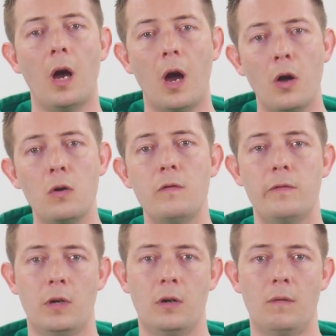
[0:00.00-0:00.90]

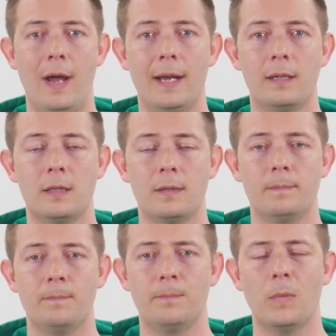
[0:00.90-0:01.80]
overcorrect.
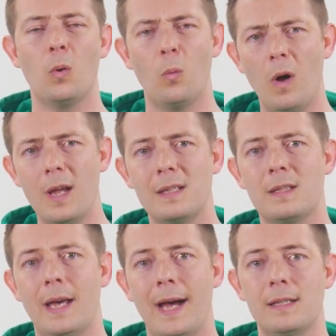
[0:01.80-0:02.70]
Why is
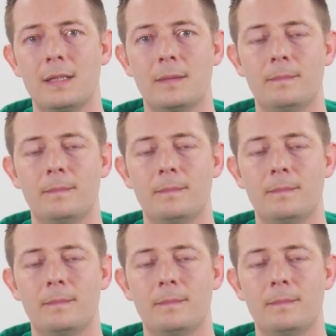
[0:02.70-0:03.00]
that?